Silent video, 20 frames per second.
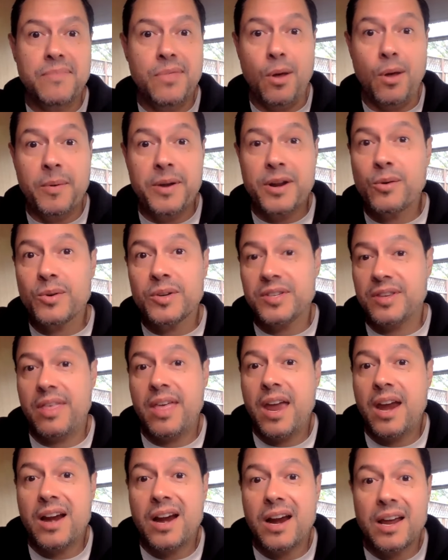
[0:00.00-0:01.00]
nobody was
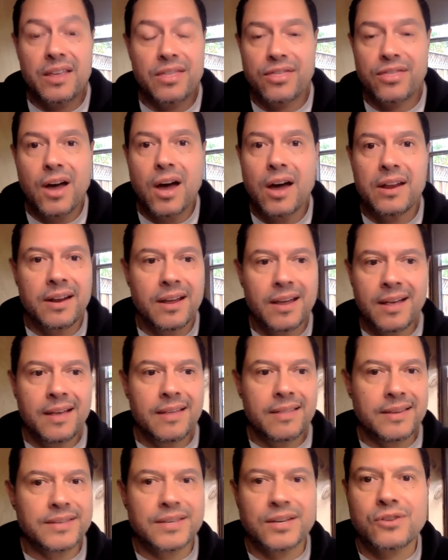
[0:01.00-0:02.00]
there. I thought,
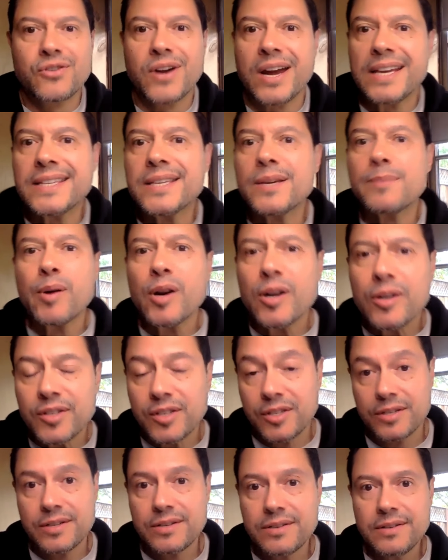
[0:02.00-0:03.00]
this is a crazy
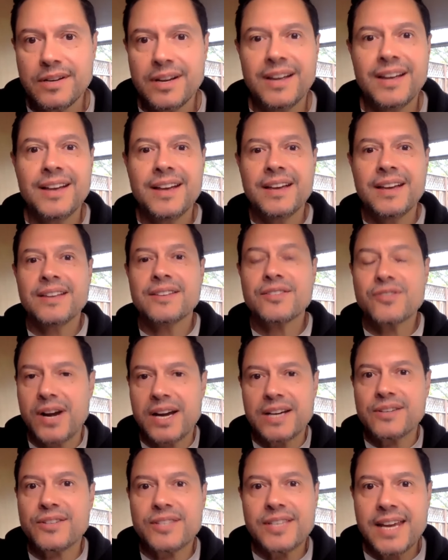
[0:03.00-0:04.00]
person
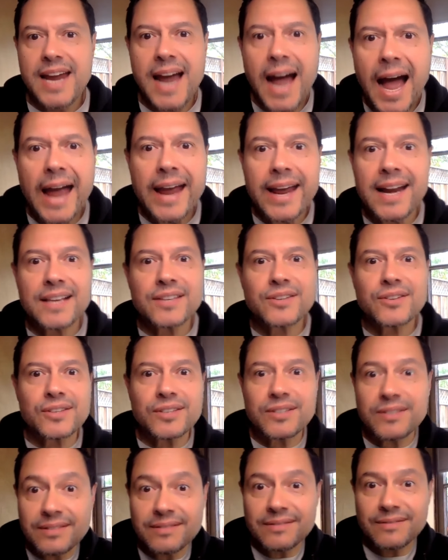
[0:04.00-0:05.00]
trying to say hi, and I
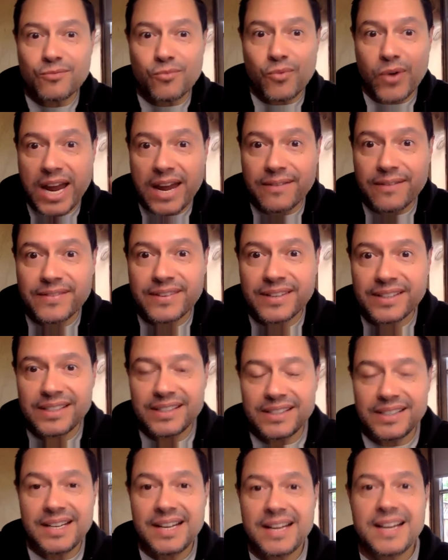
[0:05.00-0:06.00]
just waved
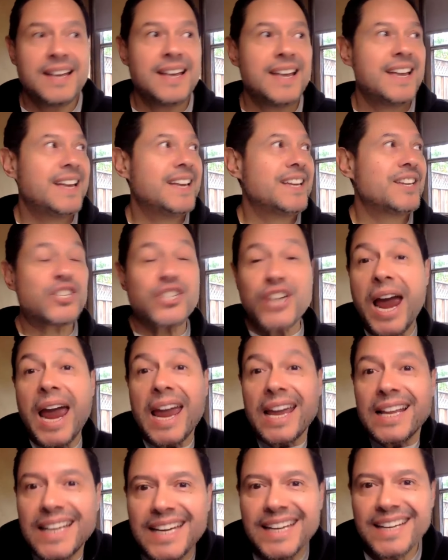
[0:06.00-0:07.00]

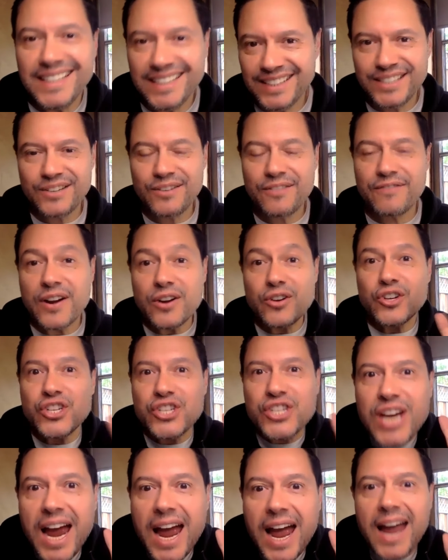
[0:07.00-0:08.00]
shyly, very
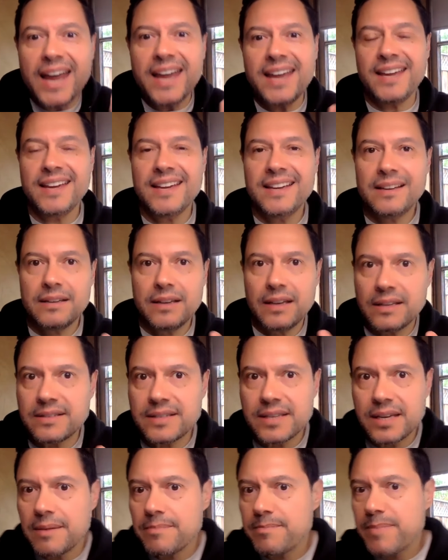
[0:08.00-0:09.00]
shy, and
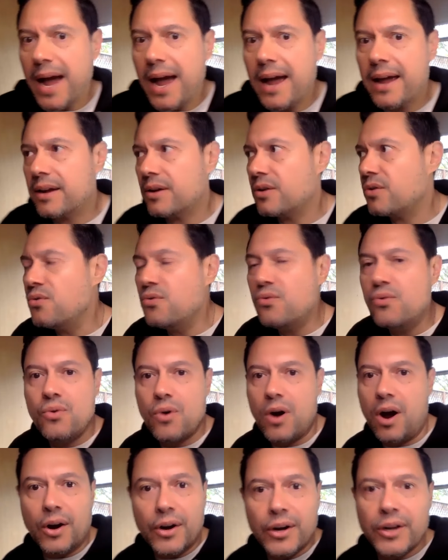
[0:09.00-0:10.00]
say, bye, who
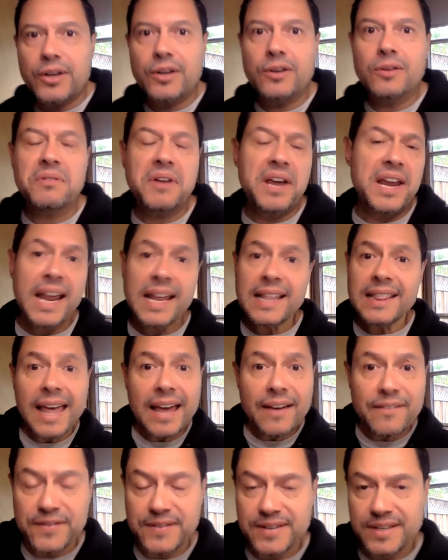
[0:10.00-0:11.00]
are you? And I
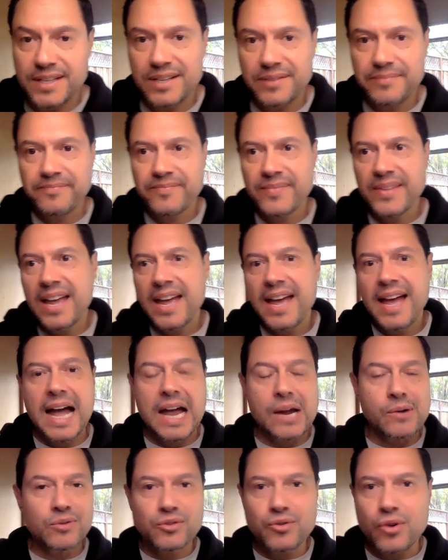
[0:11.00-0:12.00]
left.
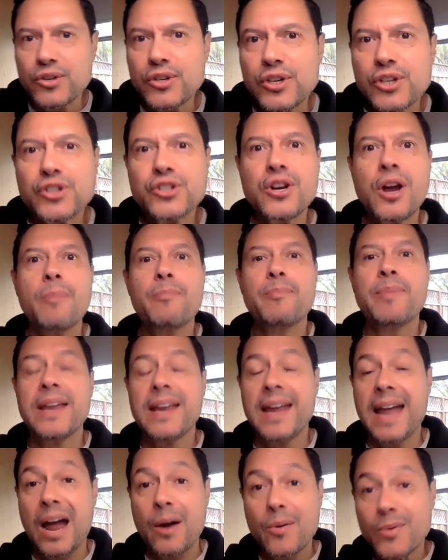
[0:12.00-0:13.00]
I was grocery
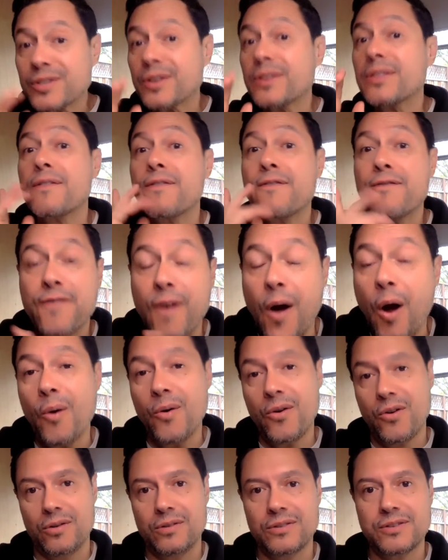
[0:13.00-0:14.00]
shopping. I was on the
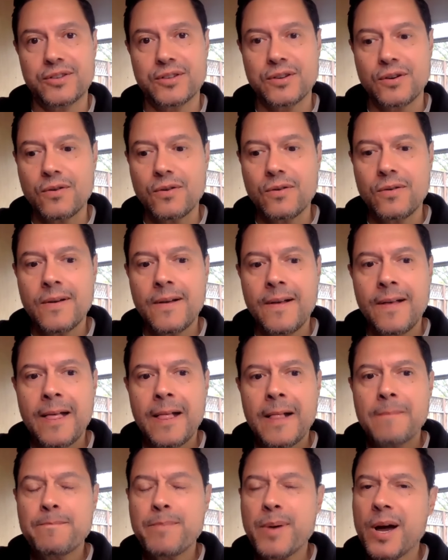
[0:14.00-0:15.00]
phone also,
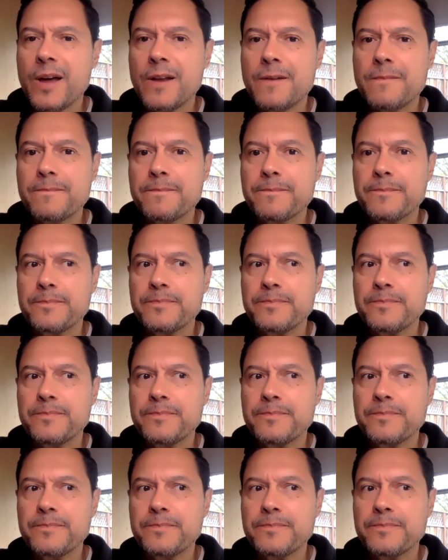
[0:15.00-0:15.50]
but